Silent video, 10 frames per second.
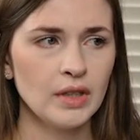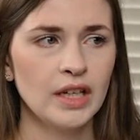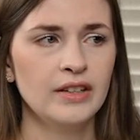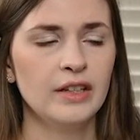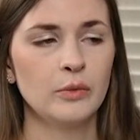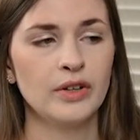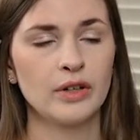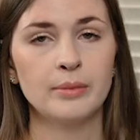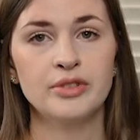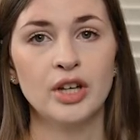And then whether
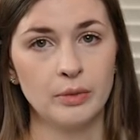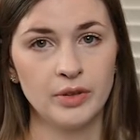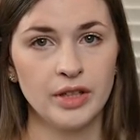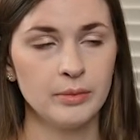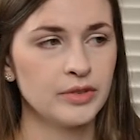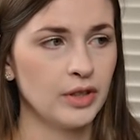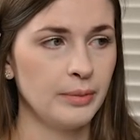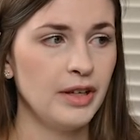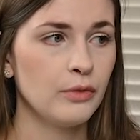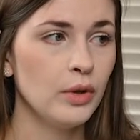I'm done with them. So I
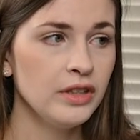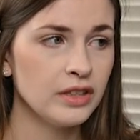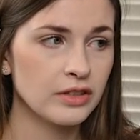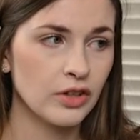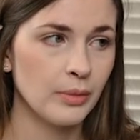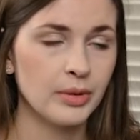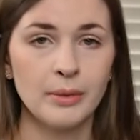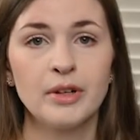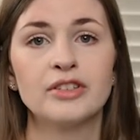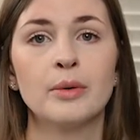may have won these jobs, but
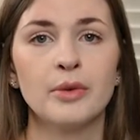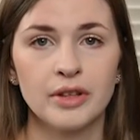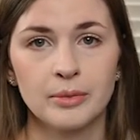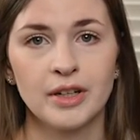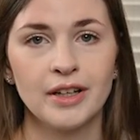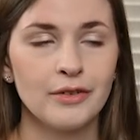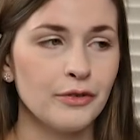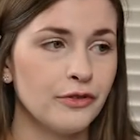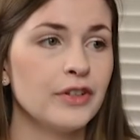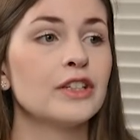I'm not done with them, right? I haven't
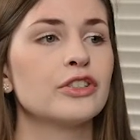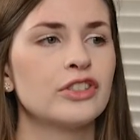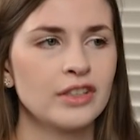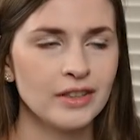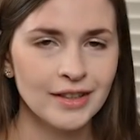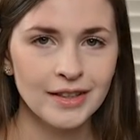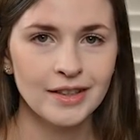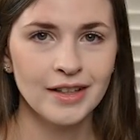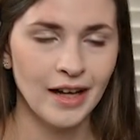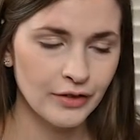finished,
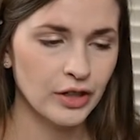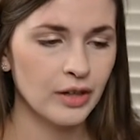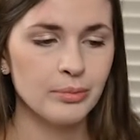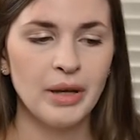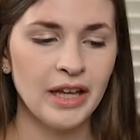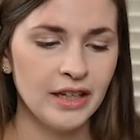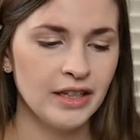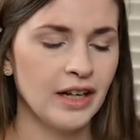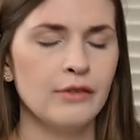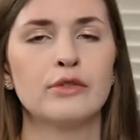I haven't gotten
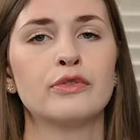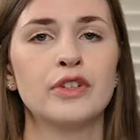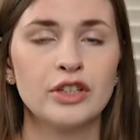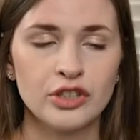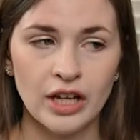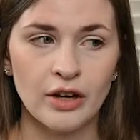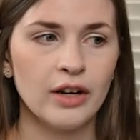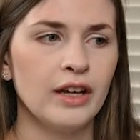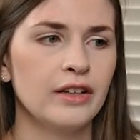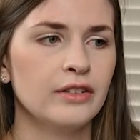paid, I haven't finished out.
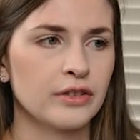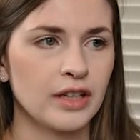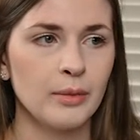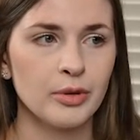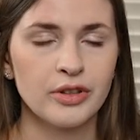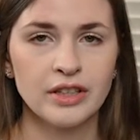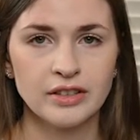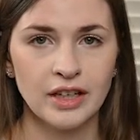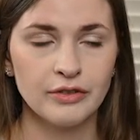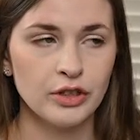I, there's a couple things
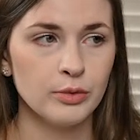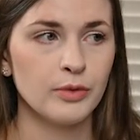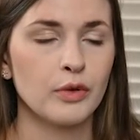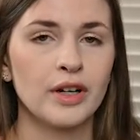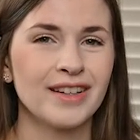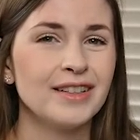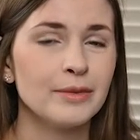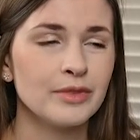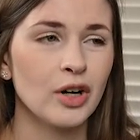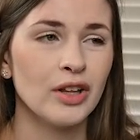I have to do before I can
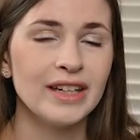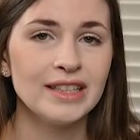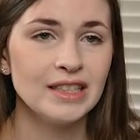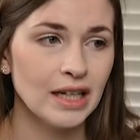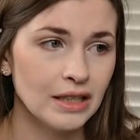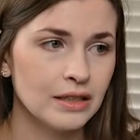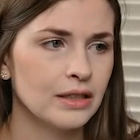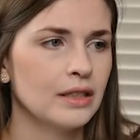call it done.